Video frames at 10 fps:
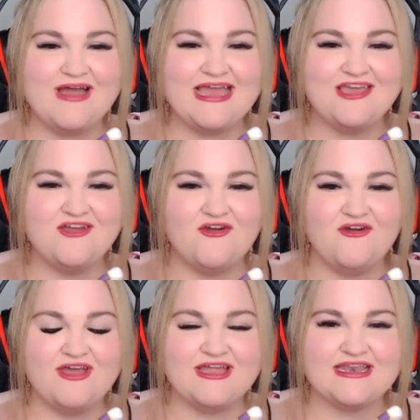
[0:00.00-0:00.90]
my
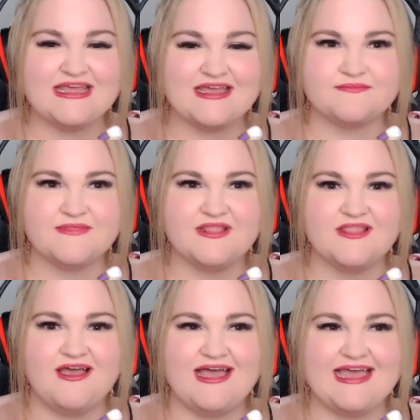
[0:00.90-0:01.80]
god.
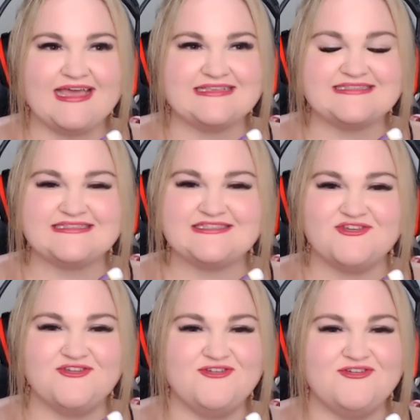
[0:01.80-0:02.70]
Lies,
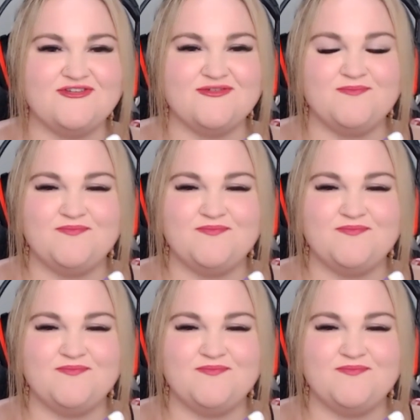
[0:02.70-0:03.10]
dude.